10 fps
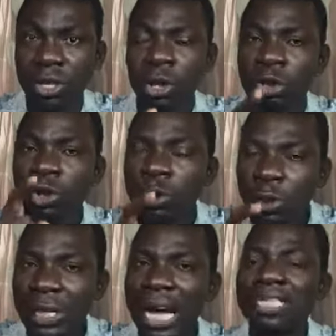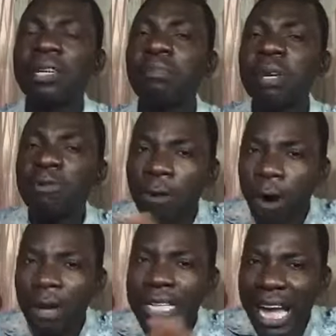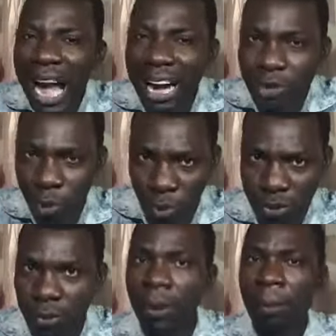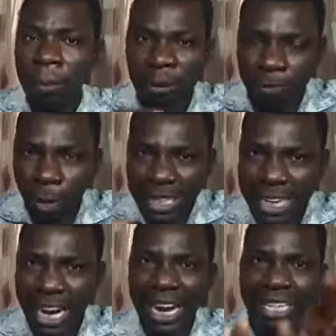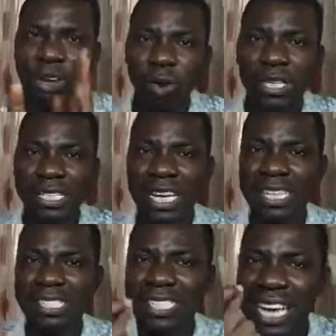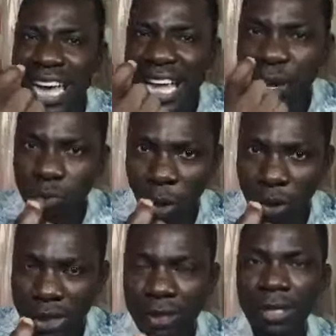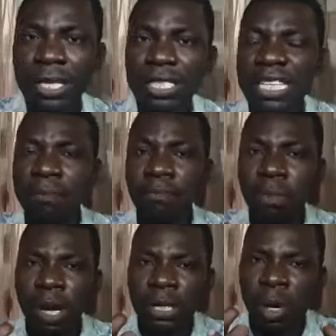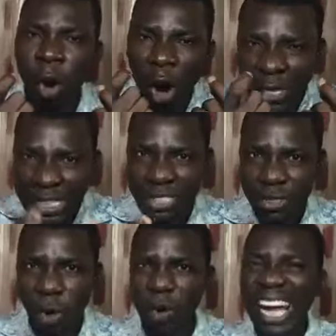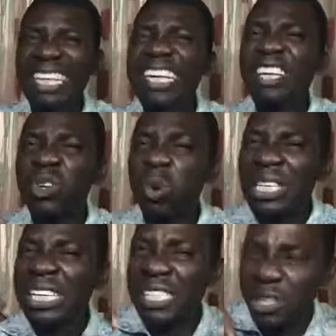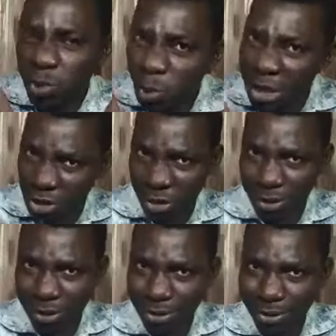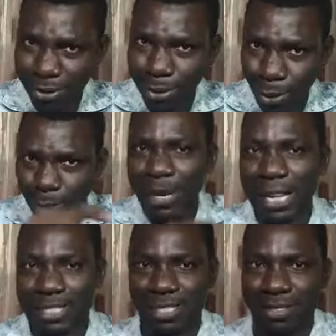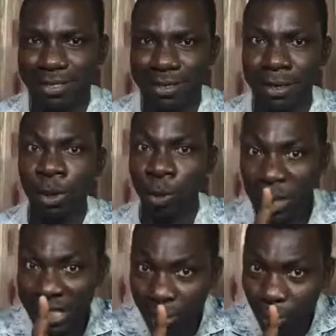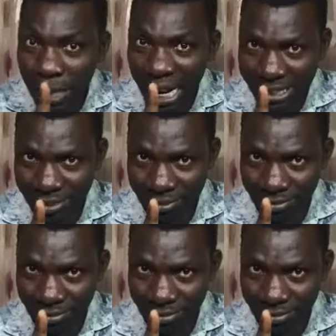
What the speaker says: do you know that before the character on the set say a word, the audience already know the situation of that scene with a good lighting?